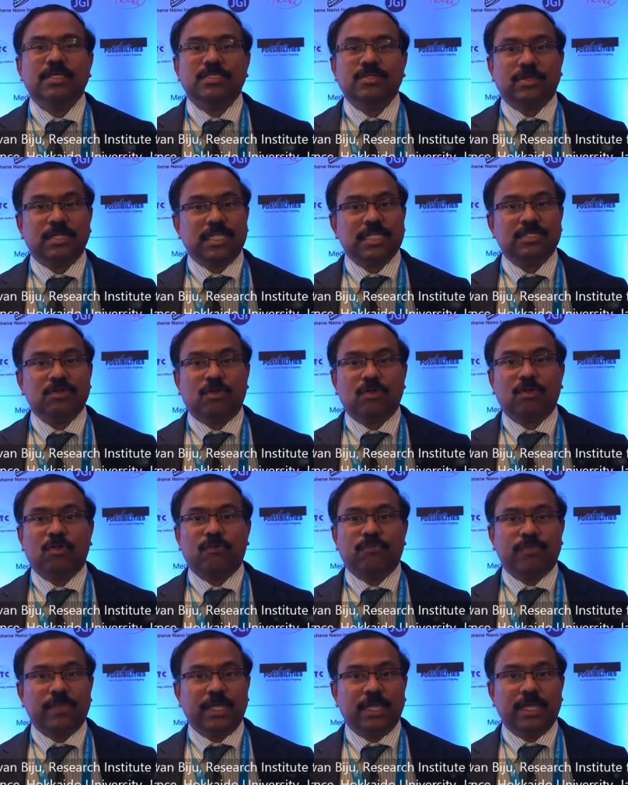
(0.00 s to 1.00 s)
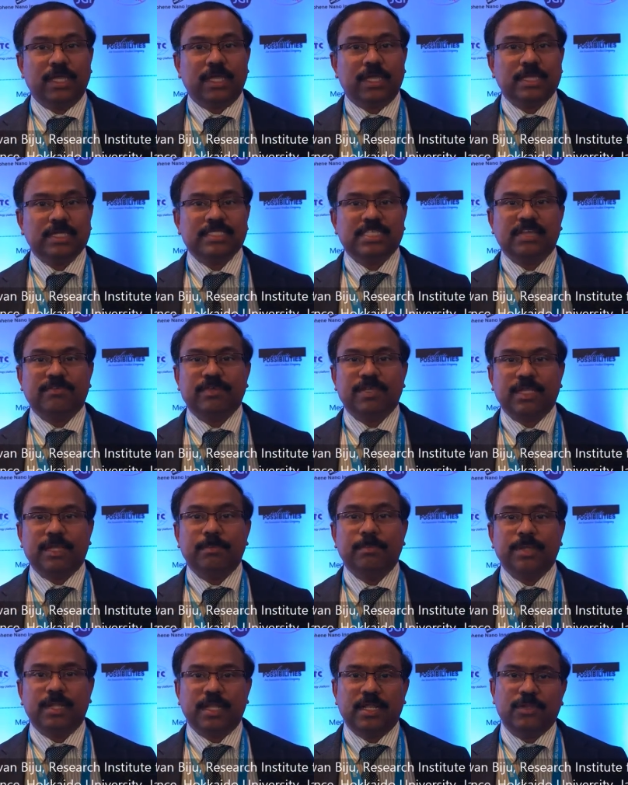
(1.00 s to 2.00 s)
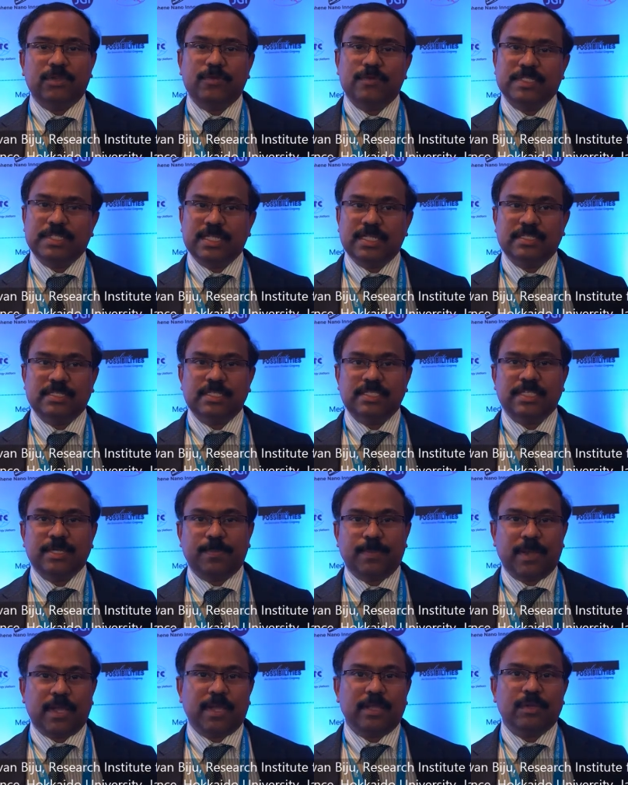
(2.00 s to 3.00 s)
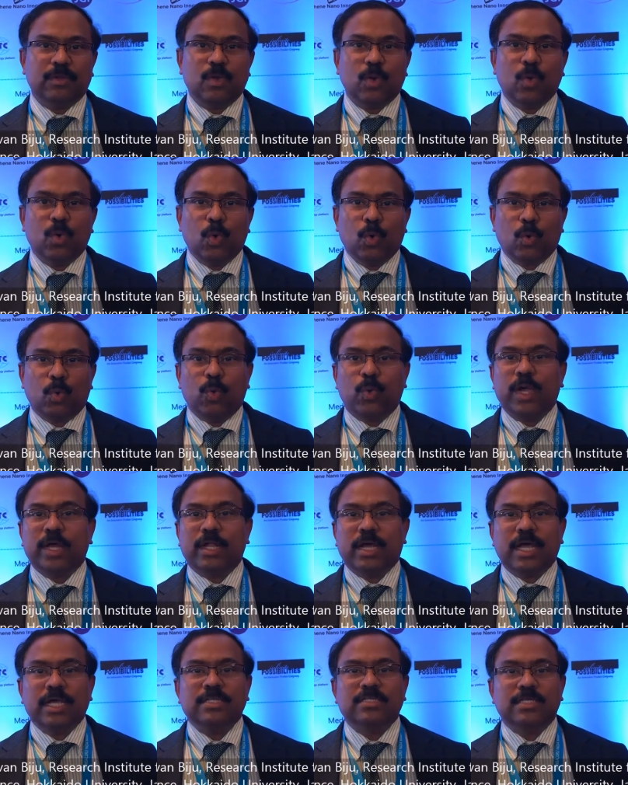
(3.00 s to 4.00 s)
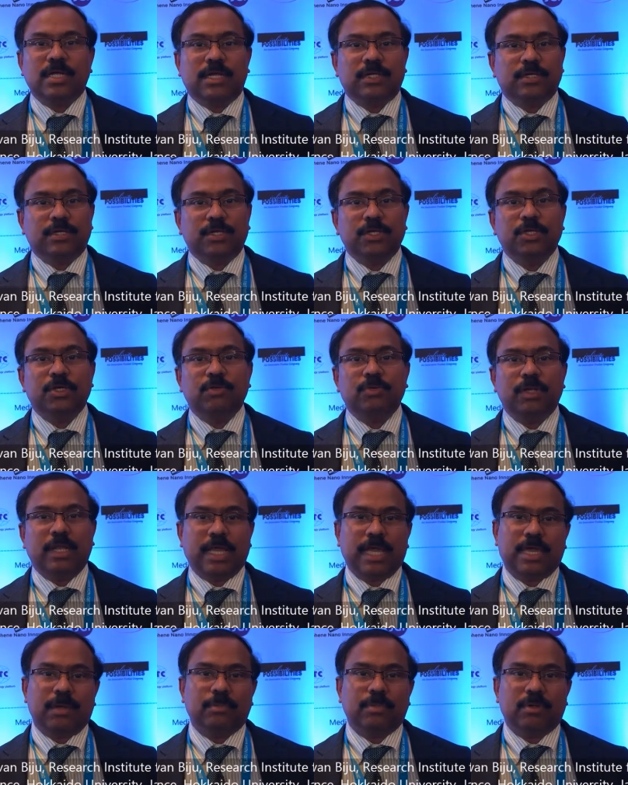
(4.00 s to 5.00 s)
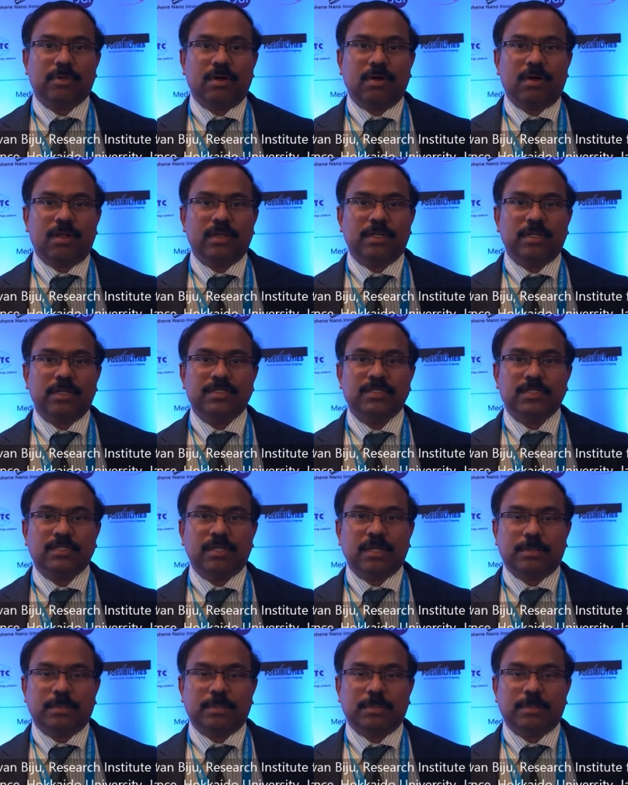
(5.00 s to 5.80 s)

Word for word: So it is one of the seven imperial universities in Japan where I started a new lab called uh,